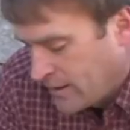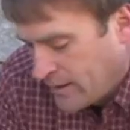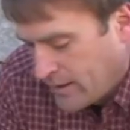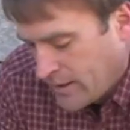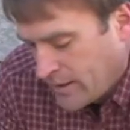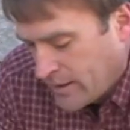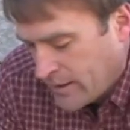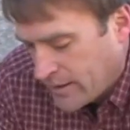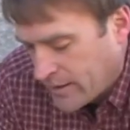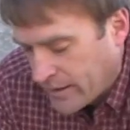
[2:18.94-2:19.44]

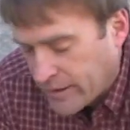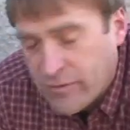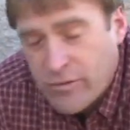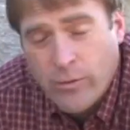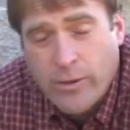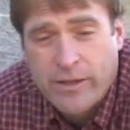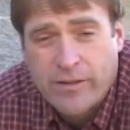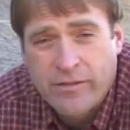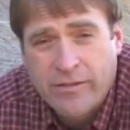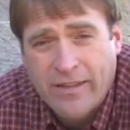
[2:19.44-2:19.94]
And that's the
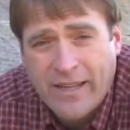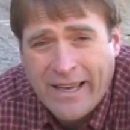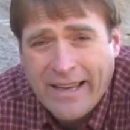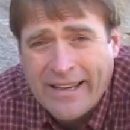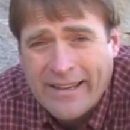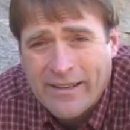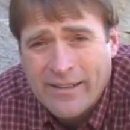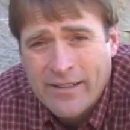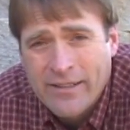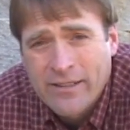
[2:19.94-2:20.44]
way it
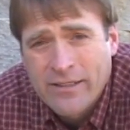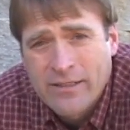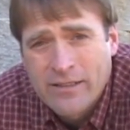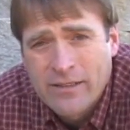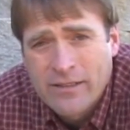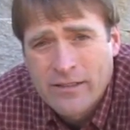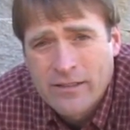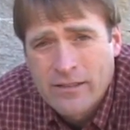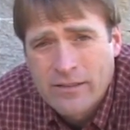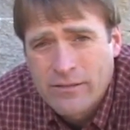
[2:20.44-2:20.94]
stayed
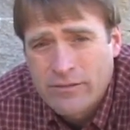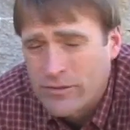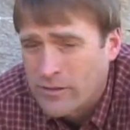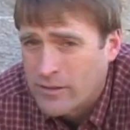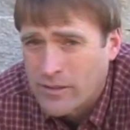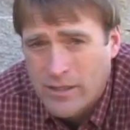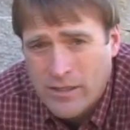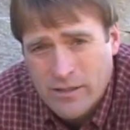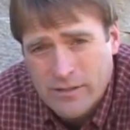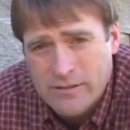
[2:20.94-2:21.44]
for a
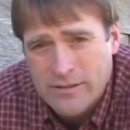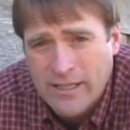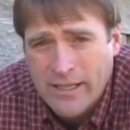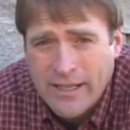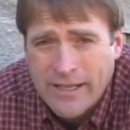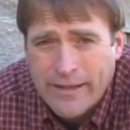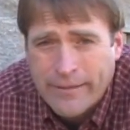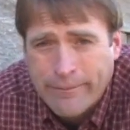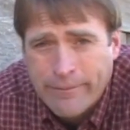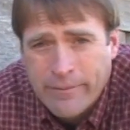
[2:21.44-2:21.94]
long
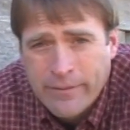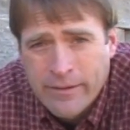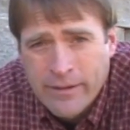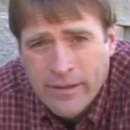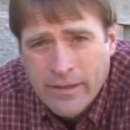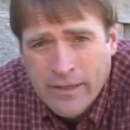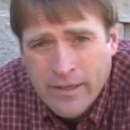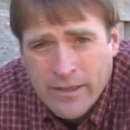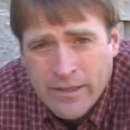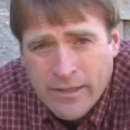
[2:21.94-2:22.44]
time.
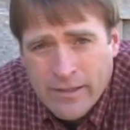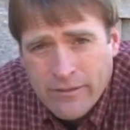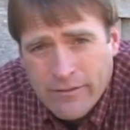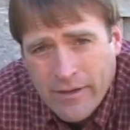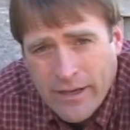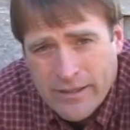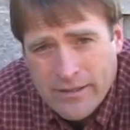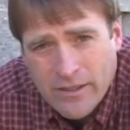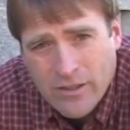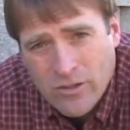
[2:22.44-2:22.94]
In
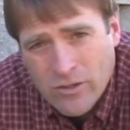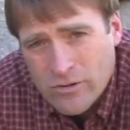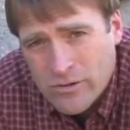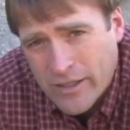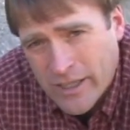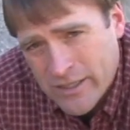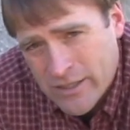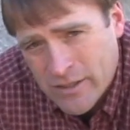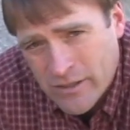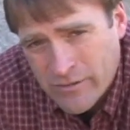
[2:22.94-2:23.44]
fact, the whole
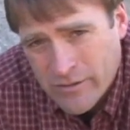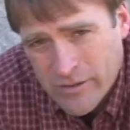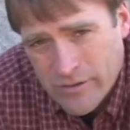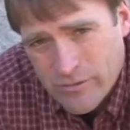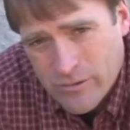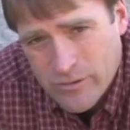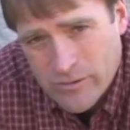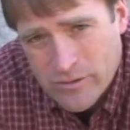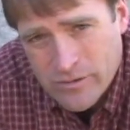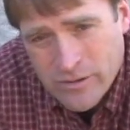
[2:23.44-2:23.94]
nation of
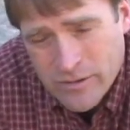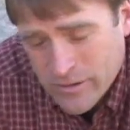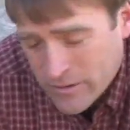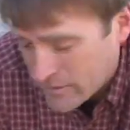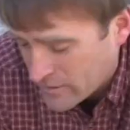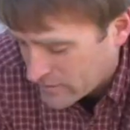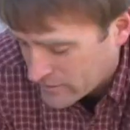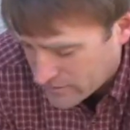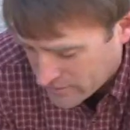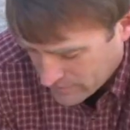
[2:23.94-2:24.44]
Israel
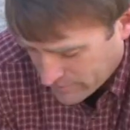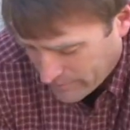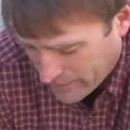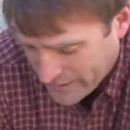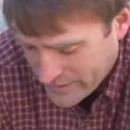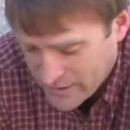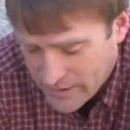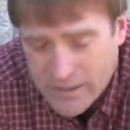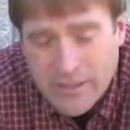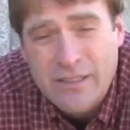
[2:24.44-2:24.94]
just
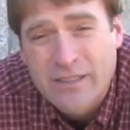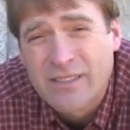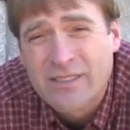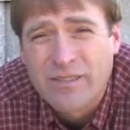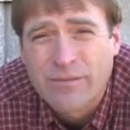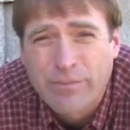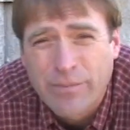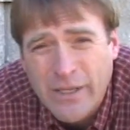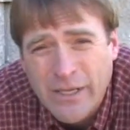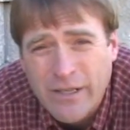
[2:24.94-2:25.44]
basically
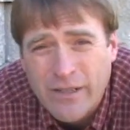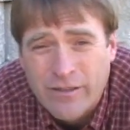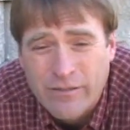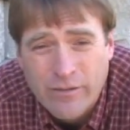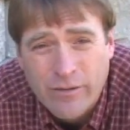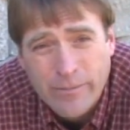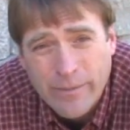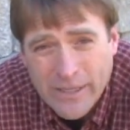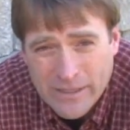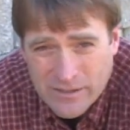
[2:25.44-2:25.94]
disappeared
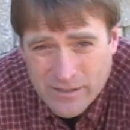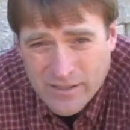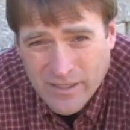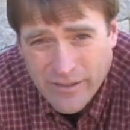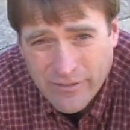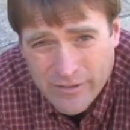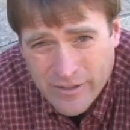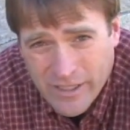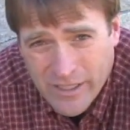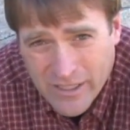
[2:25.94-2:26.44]
for about 70